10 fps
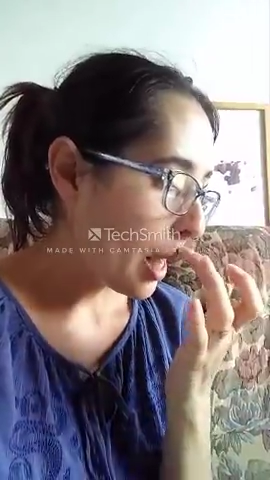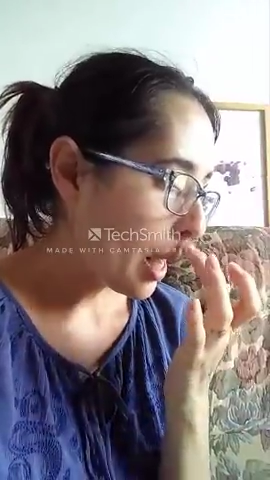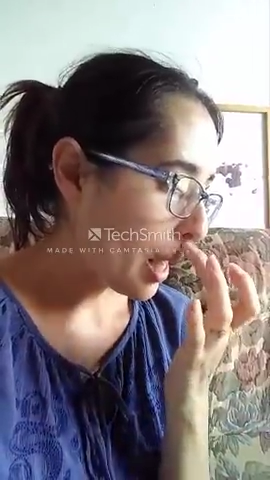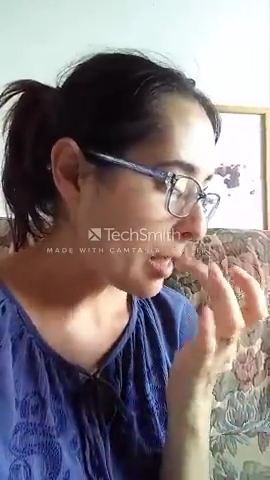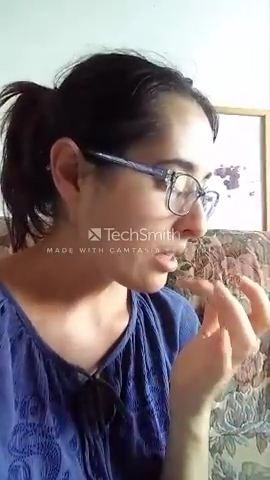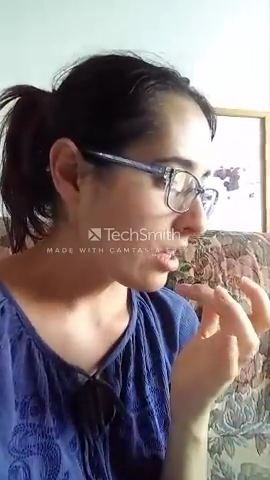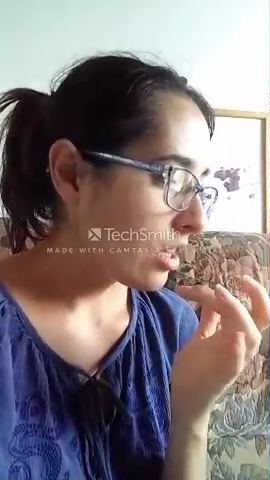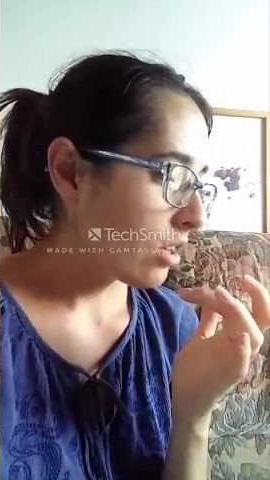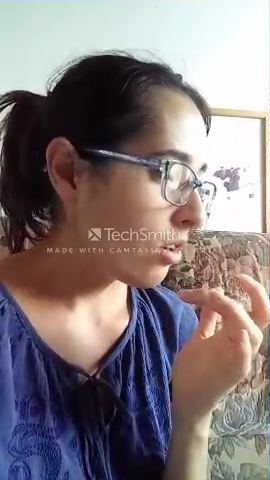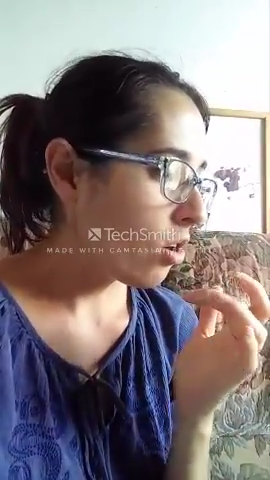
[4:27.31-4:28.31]
and
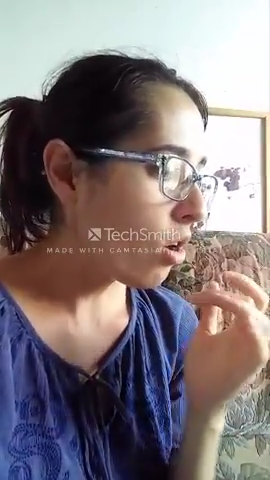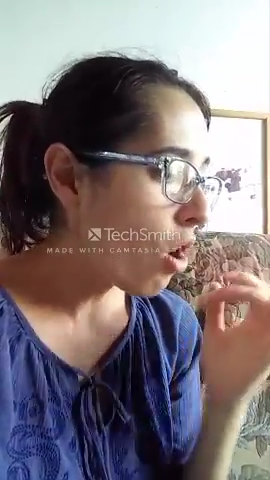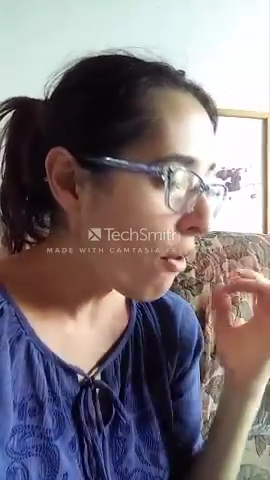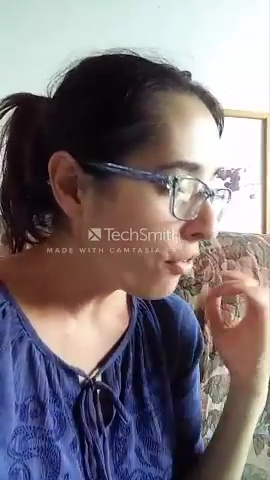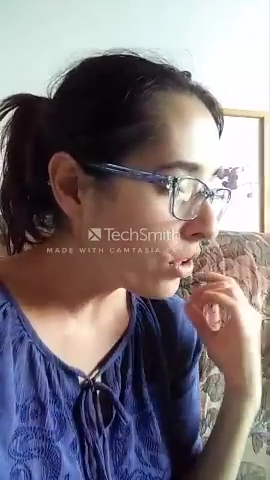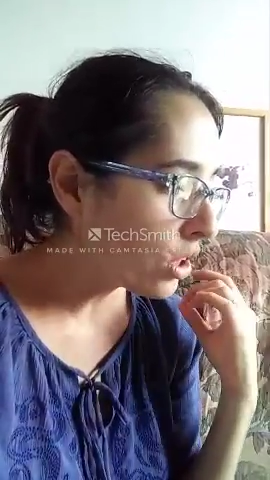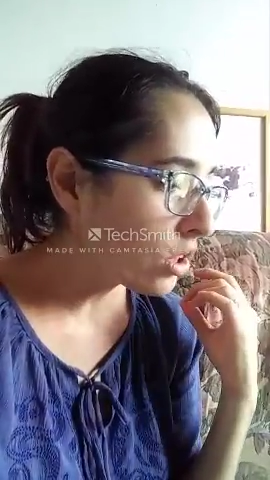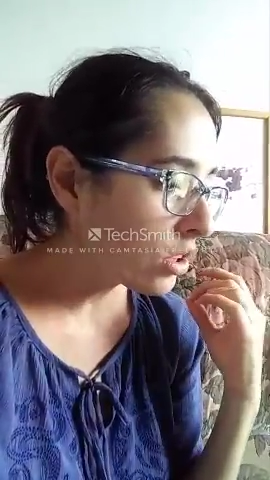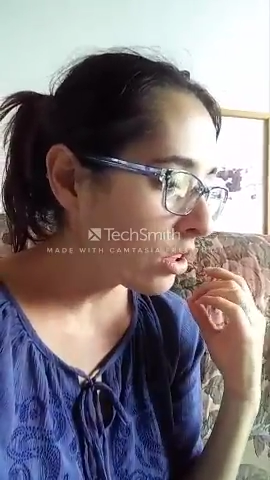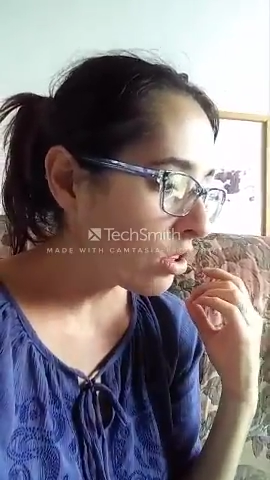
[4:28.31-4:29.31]

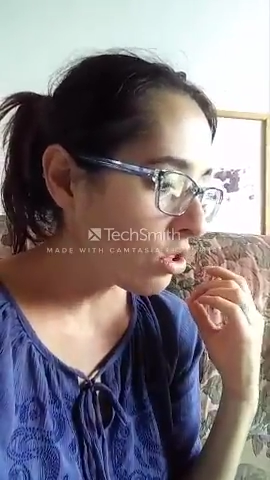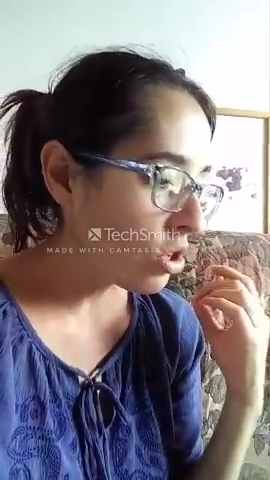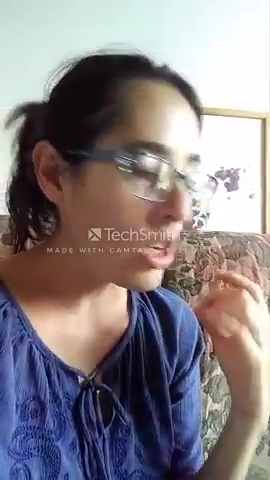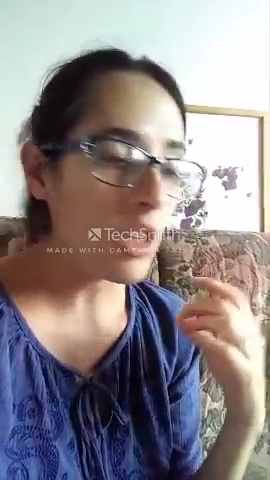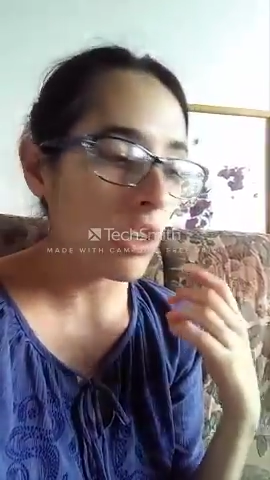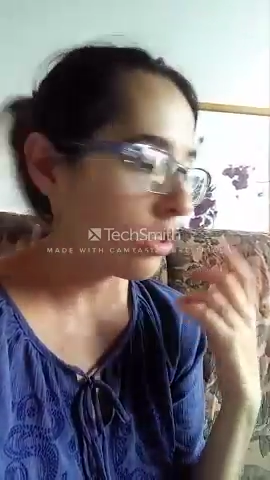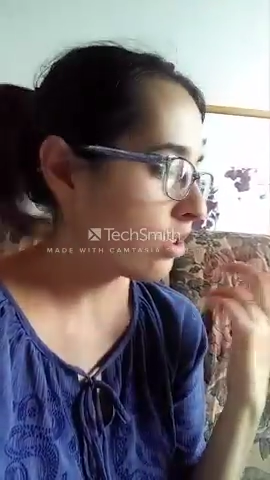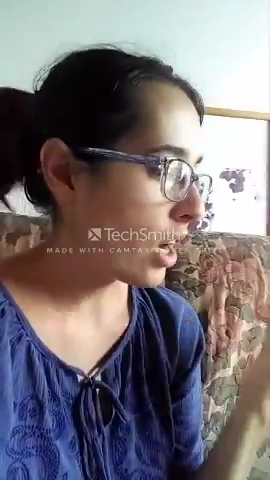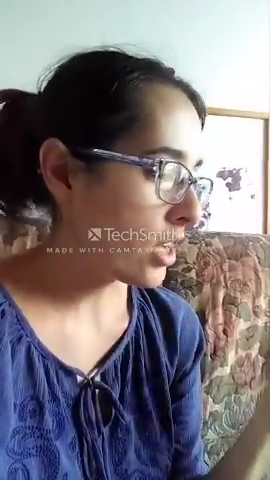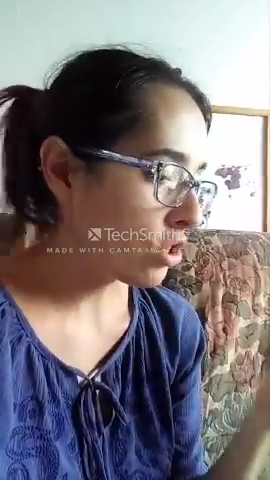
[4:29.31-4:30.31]
after
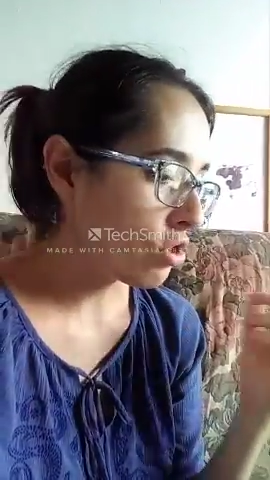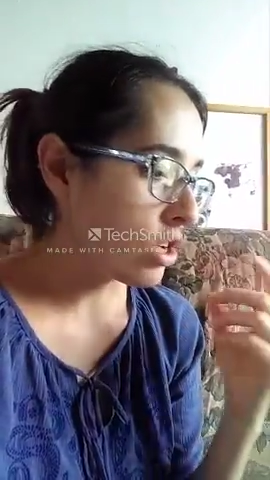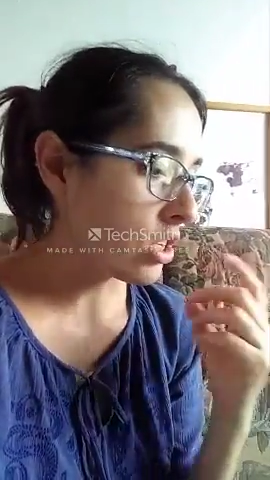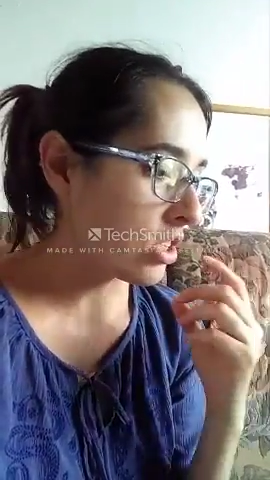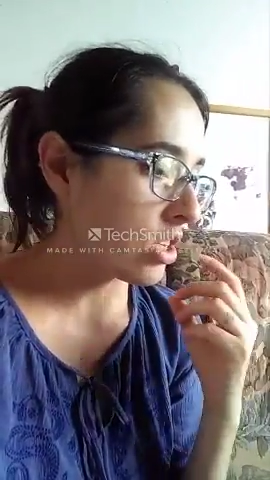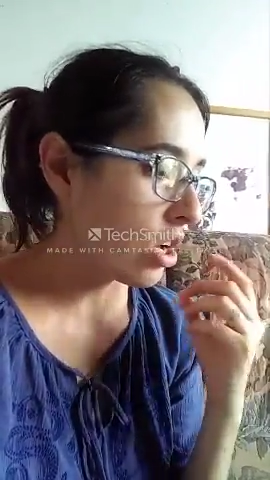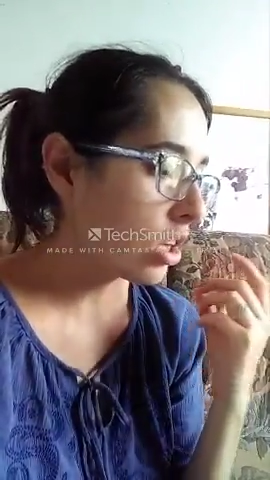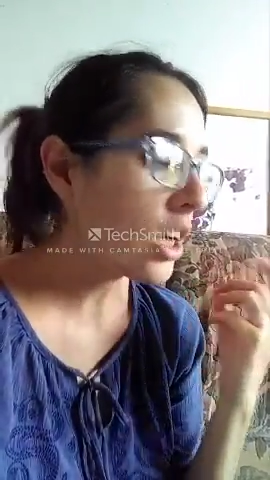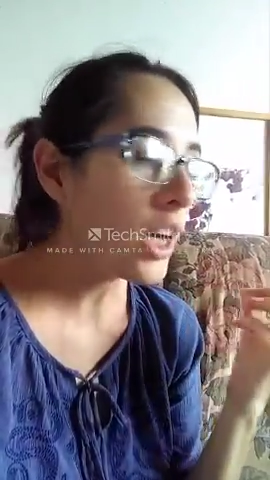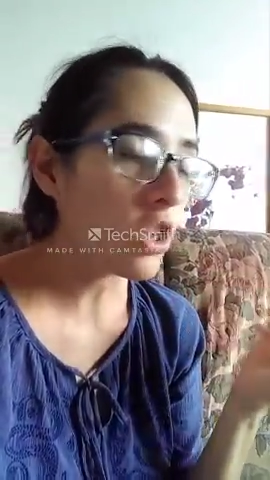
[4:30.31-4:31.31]
Caius Julius
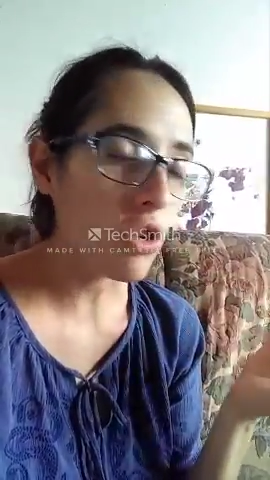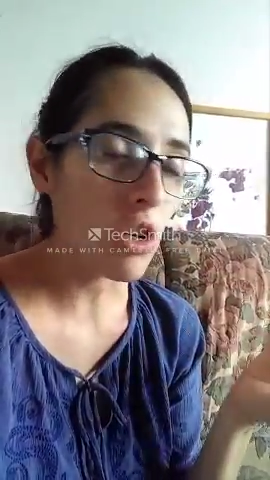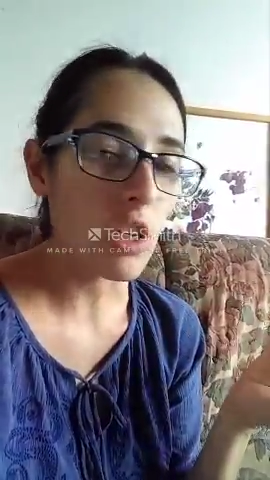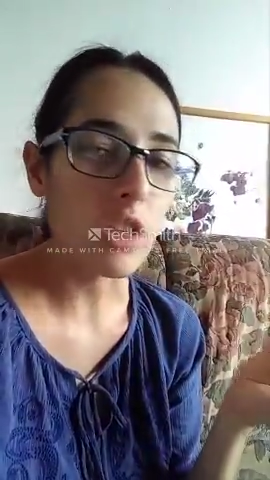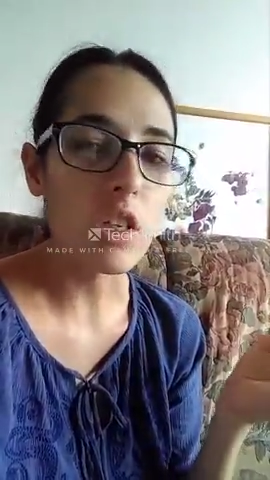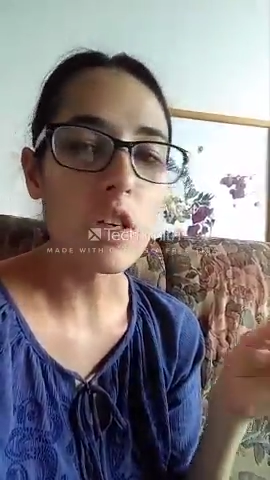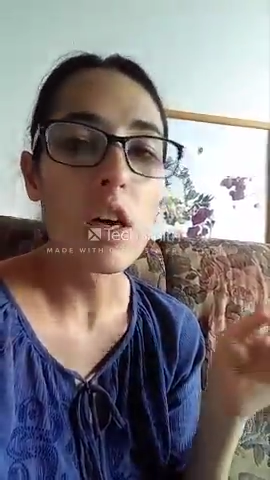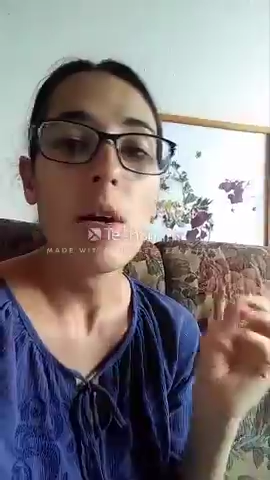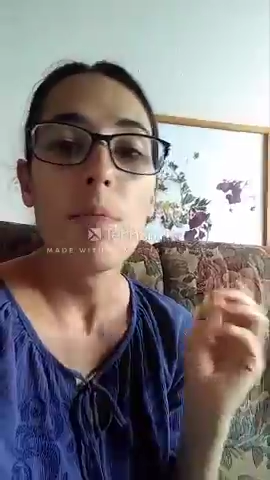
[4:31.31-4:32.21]
Caesar